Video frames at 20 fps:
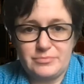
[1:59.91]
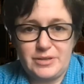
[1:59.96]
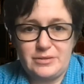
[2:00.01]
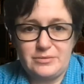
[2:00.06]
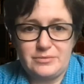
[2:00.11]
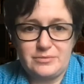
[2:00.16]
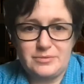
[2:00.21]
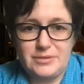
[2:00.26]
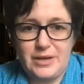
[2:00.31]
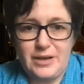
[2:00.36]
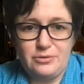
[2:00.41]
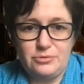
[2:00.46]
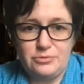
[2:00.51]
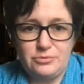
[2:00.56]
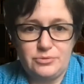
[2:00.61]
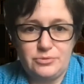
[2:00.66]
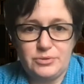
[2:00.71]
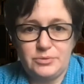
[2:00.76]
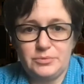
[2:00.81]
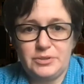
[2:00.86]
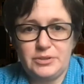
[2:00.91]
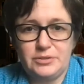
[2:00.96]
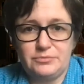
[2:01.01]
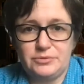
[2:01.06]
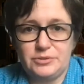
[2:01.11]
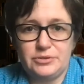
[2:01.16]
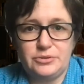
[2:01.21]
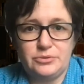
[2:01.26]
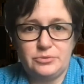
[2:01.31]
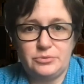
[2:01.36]
at Yahoo or
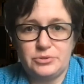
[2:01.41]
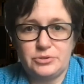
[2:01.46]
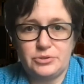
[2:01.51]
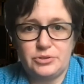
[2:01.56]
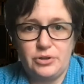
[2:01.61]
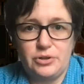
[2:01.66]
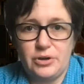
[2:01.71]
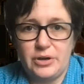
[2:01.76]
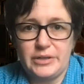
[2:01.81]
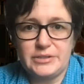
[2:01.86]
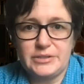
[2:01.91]
whatever, those are